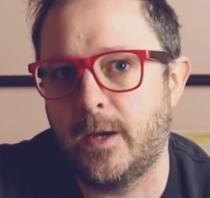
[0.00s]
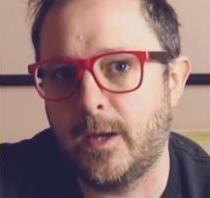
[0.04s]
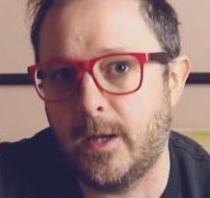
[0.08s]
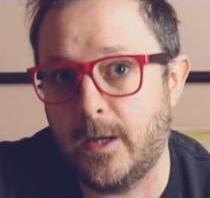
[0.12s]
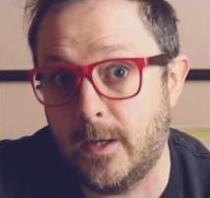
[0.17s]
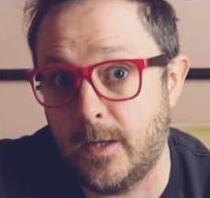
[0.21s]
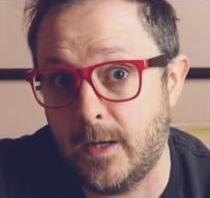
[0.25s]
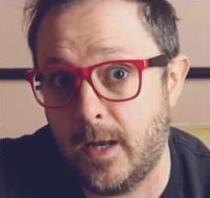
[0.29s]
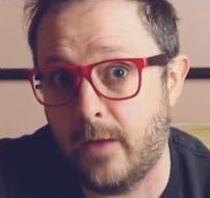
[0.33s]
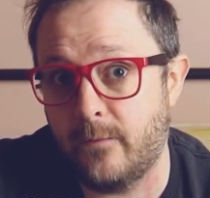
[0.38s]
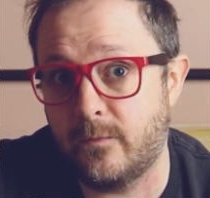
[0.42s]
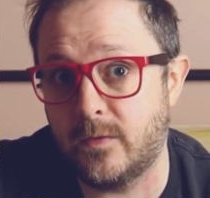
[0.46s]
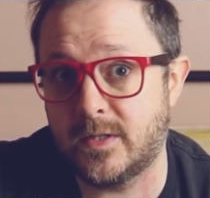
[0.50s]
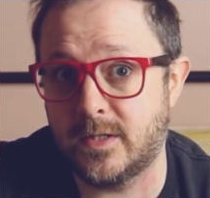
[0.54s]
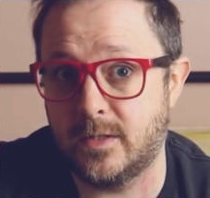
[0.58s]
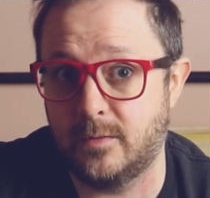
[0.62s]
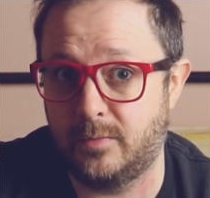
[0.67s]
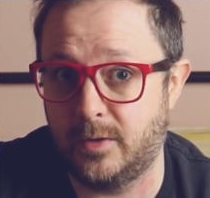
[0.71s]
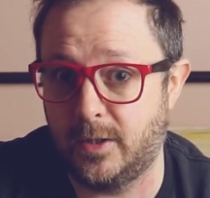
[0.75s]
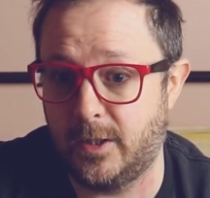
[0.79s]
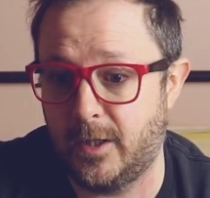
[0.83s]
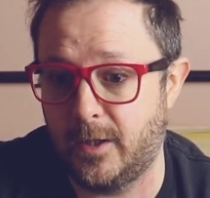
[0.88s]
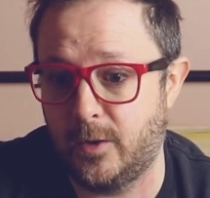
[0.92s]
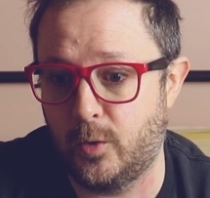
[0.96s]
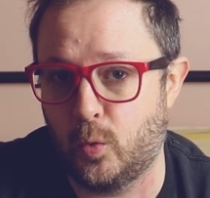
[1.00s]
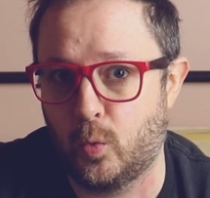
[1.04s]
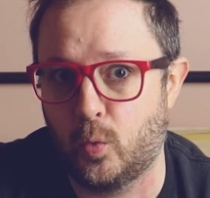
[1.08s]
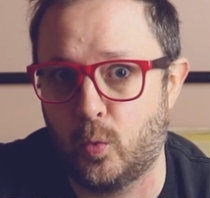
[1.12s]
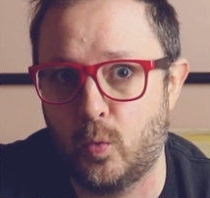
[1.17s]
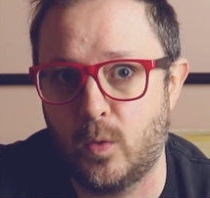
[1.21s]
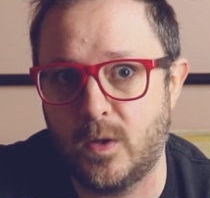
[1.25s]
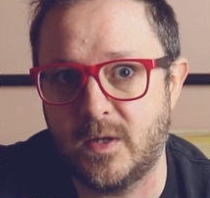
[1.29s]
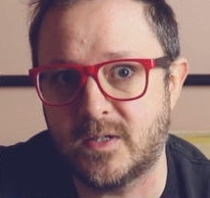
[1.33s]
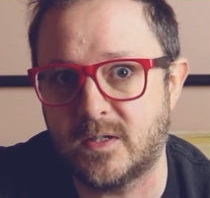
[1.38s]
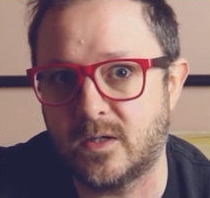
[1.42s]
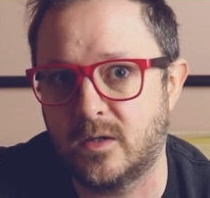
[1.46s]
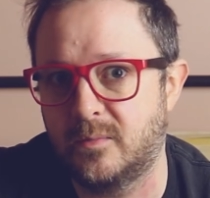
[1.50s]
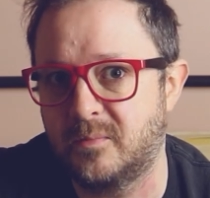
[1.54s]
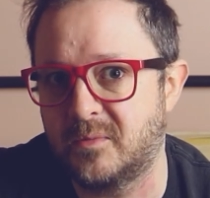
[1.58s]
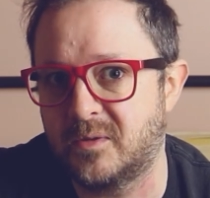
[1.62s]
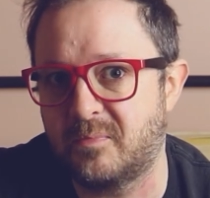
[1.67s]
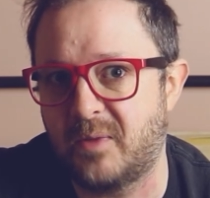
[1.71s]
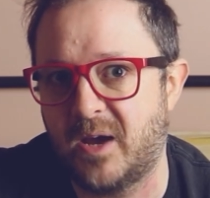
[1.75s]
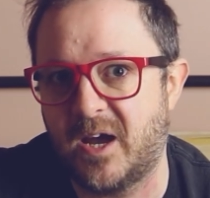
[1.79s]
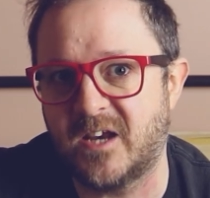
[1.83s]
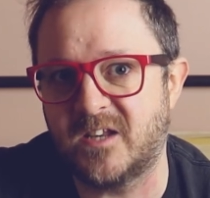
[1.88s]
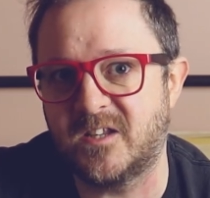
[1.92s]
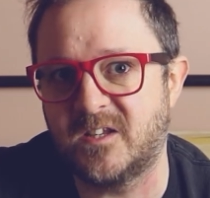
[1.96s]
inevitably it always comes
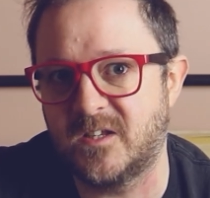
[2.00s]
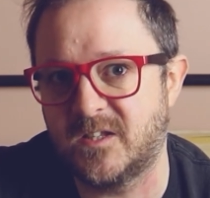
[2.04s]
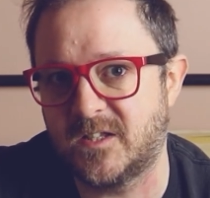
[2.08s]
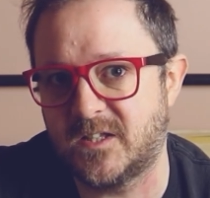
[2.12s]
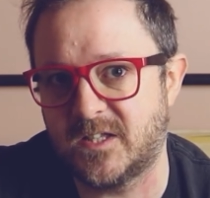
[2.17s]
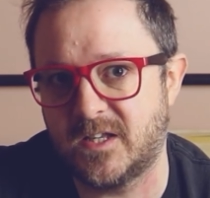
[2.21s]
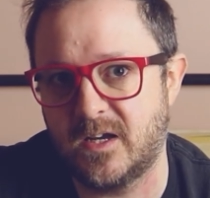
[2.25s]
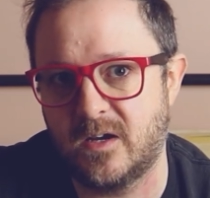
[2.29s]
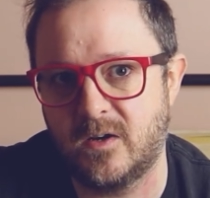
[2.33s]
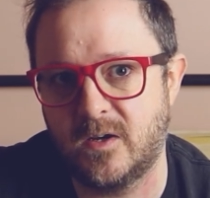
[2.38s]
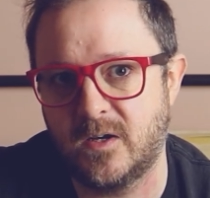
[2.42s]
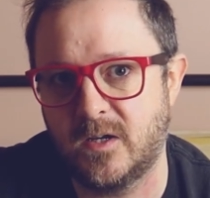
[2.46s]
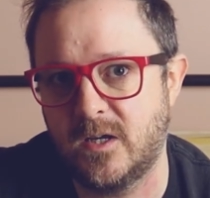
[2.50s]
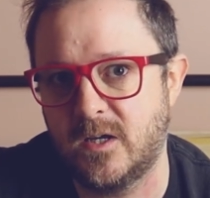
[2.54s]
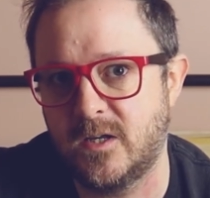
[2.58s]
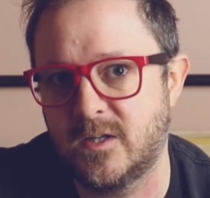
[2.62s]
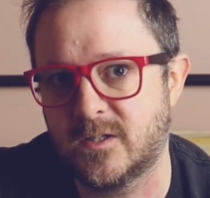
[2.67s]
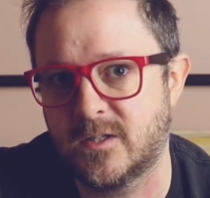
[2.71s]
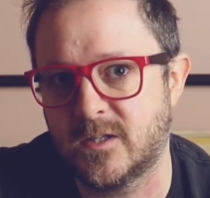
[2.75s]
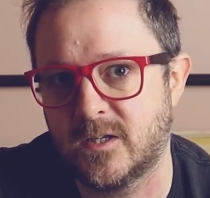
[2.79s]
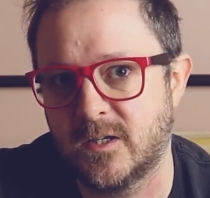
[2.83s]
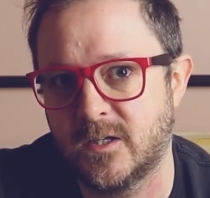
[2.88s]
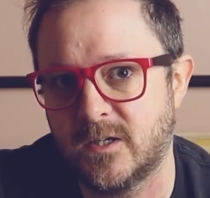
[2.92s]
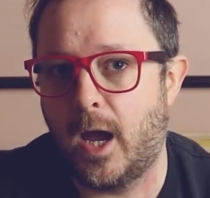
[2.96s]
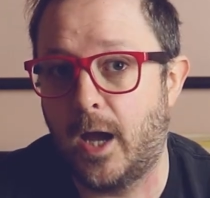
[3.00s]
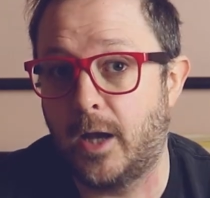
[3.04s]
back to size.